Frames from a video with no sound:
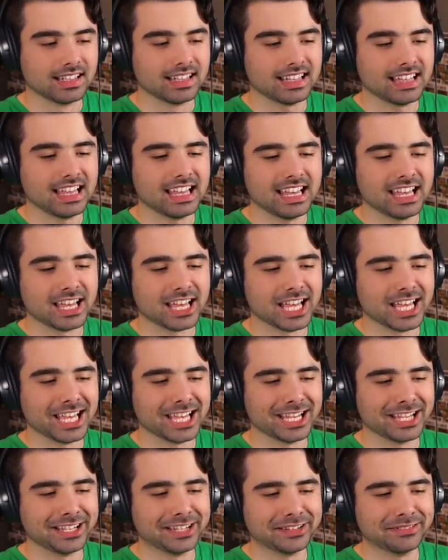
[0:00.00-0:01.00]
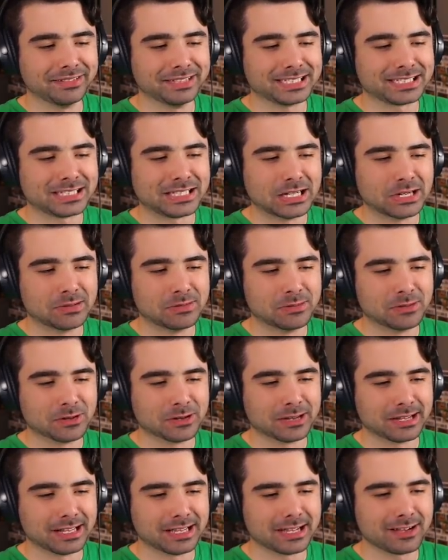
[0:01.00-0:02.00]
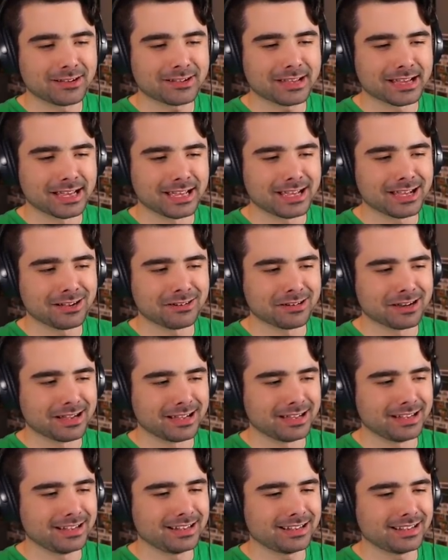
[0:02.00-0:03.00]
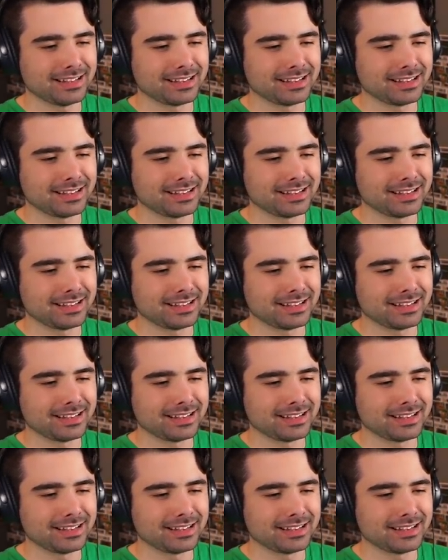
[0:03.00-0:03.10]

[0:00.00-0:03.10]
Hey, we snowboarding. Okay, all right.